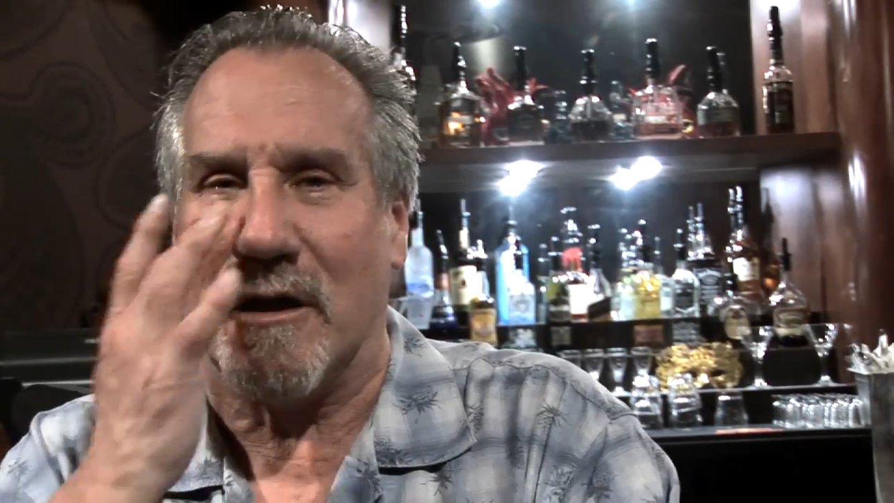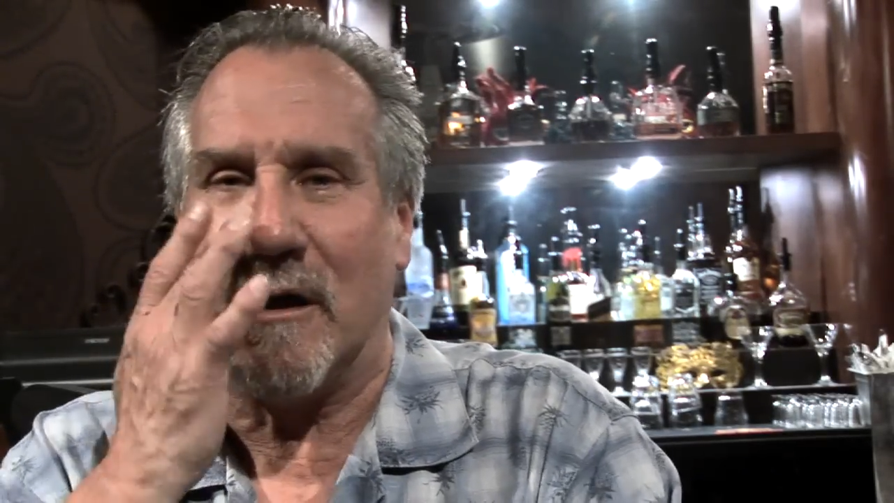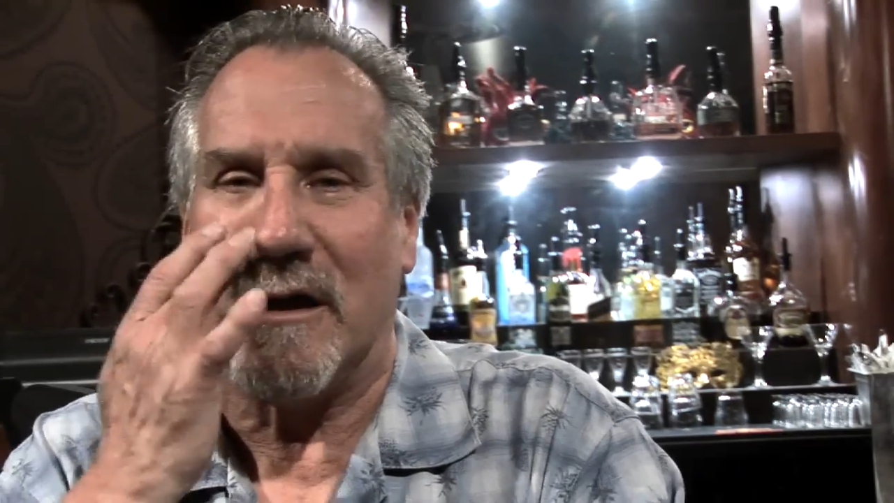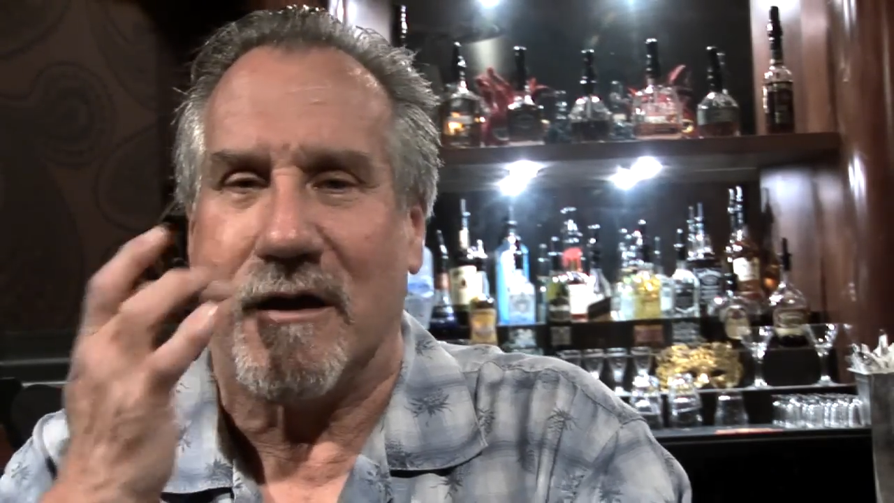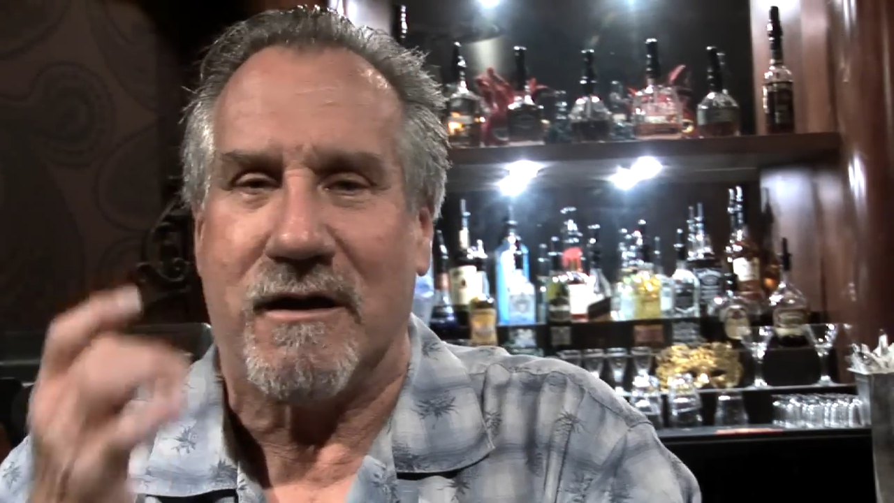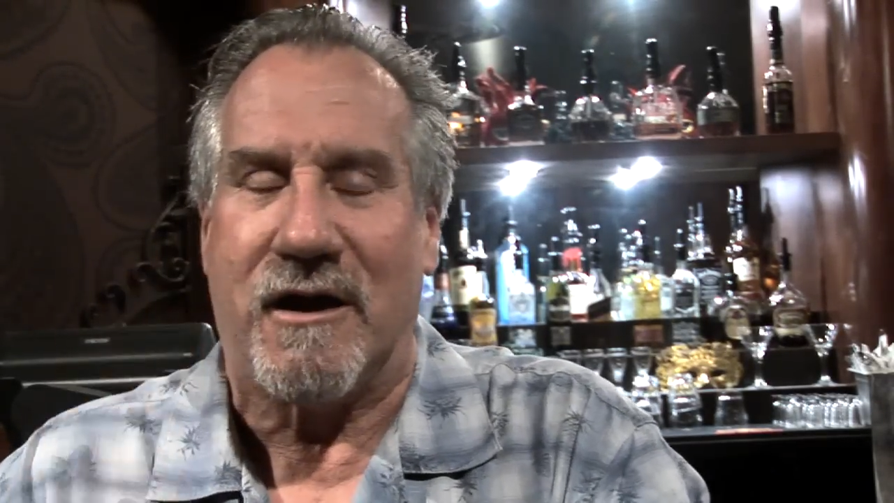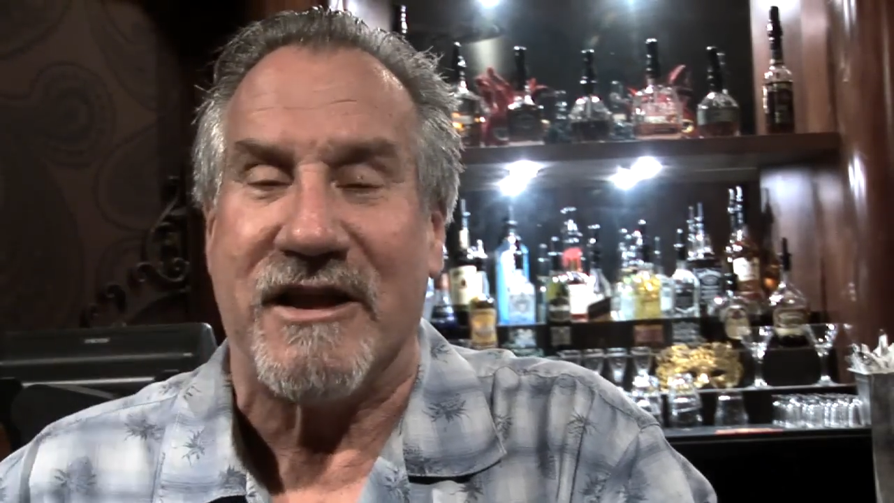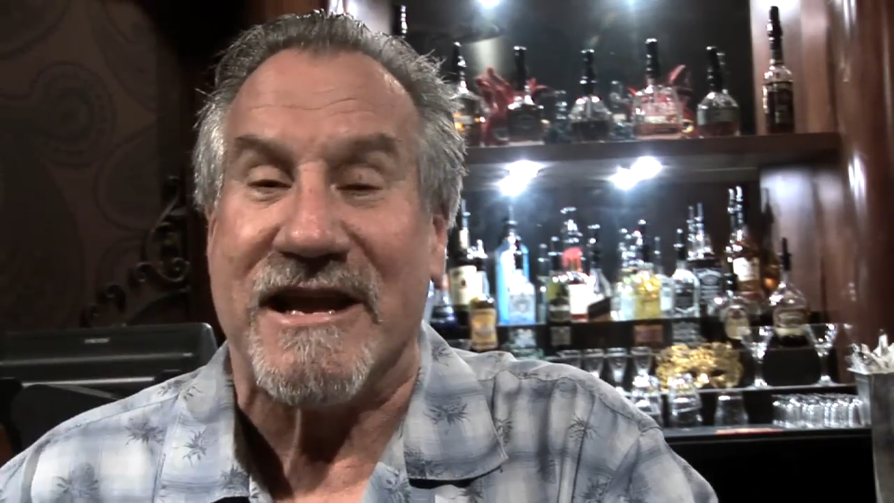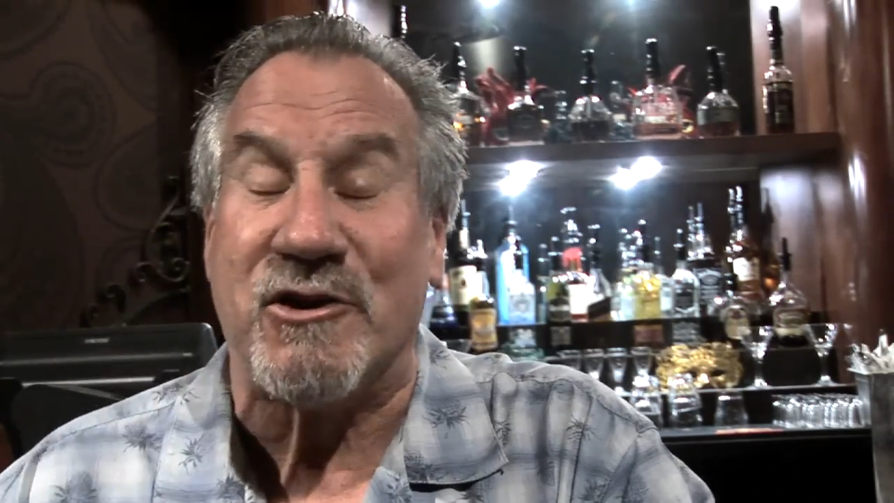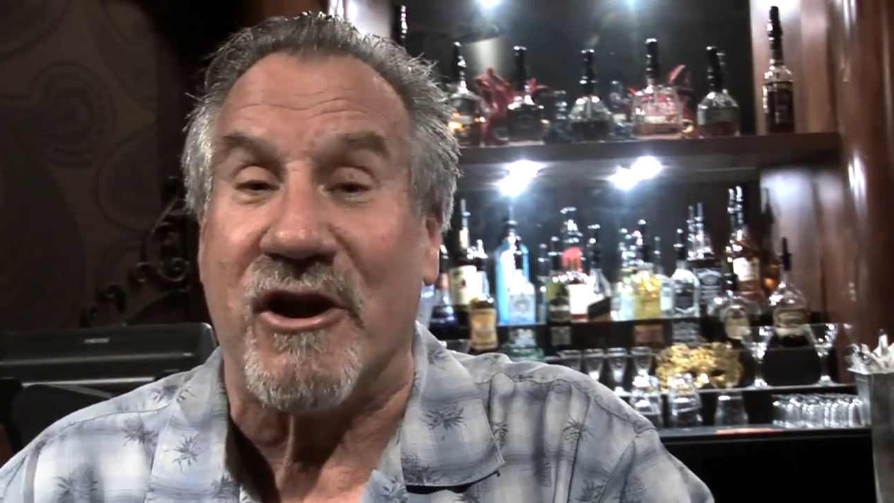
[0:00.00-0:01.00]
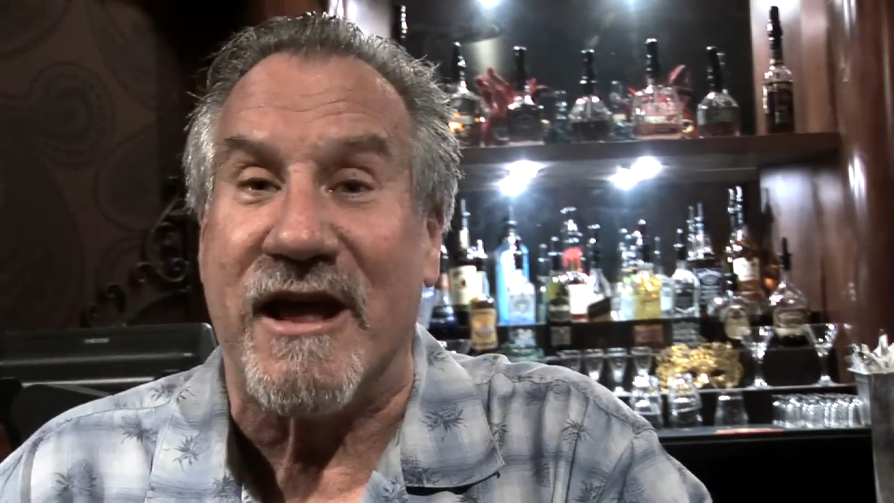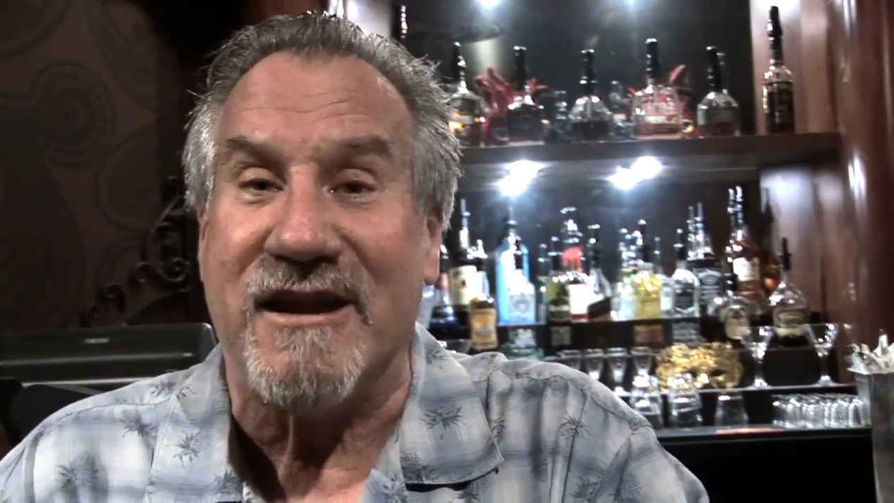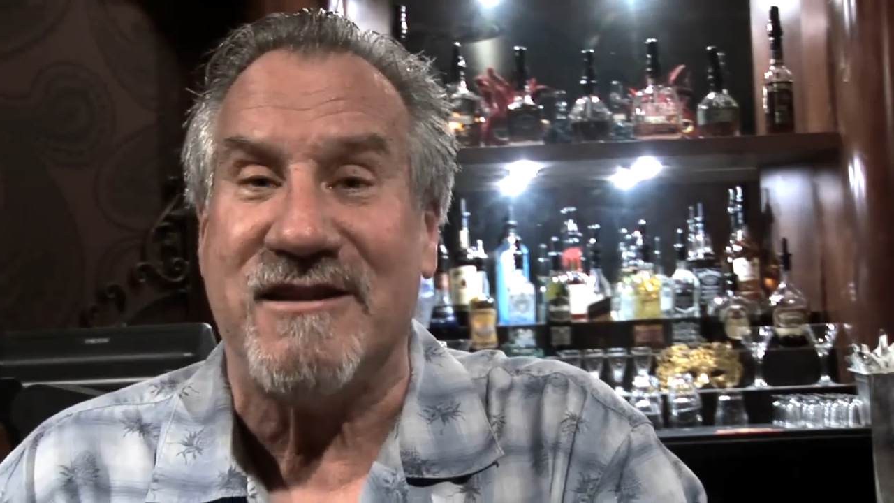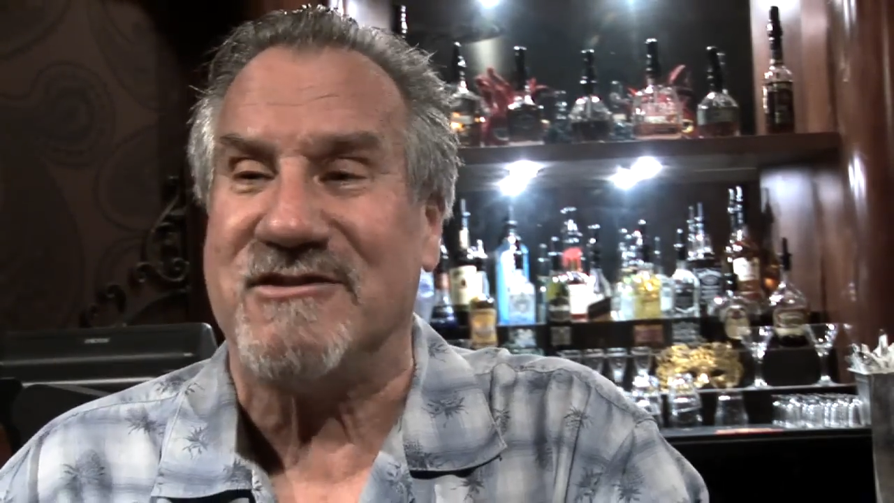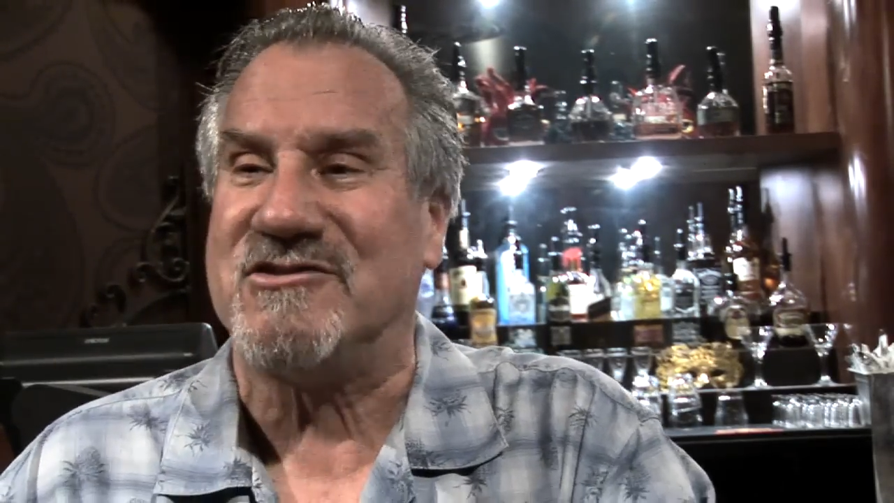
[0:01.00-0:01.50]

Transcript: on the internet and